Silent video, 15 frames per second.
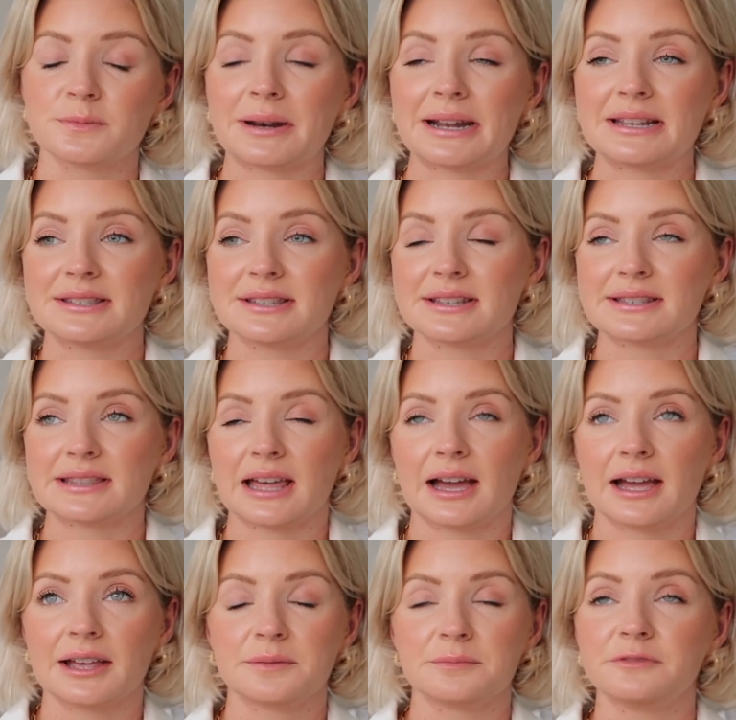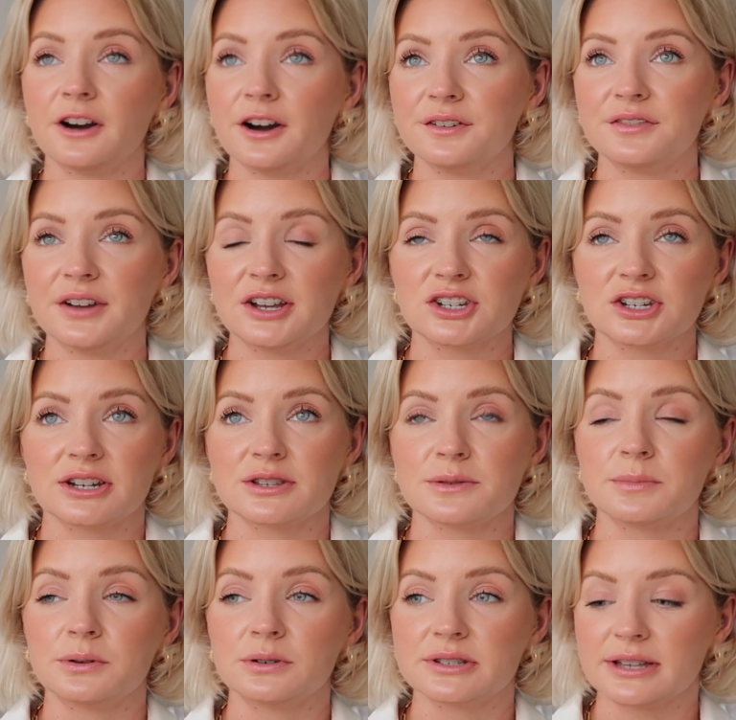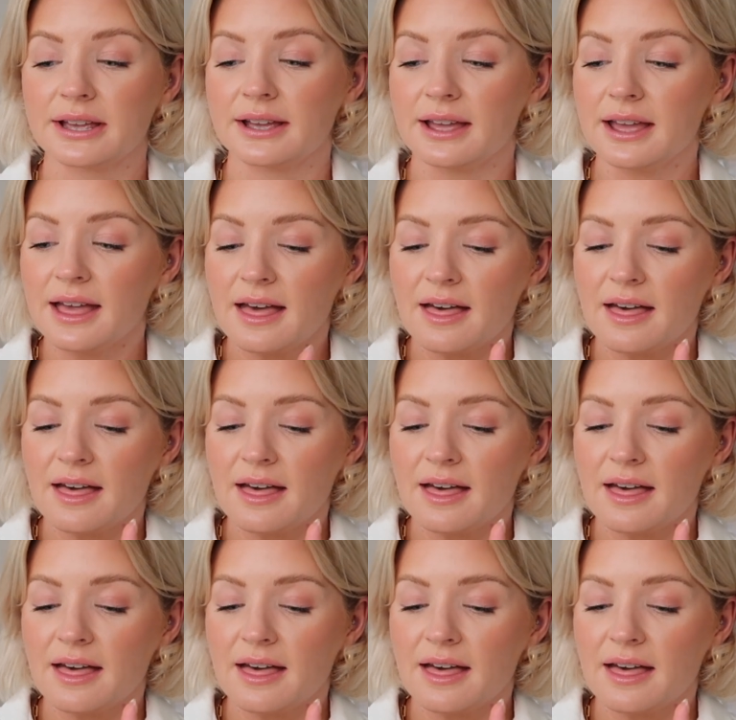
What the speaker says: places like Farfetch, Net-a-Porter,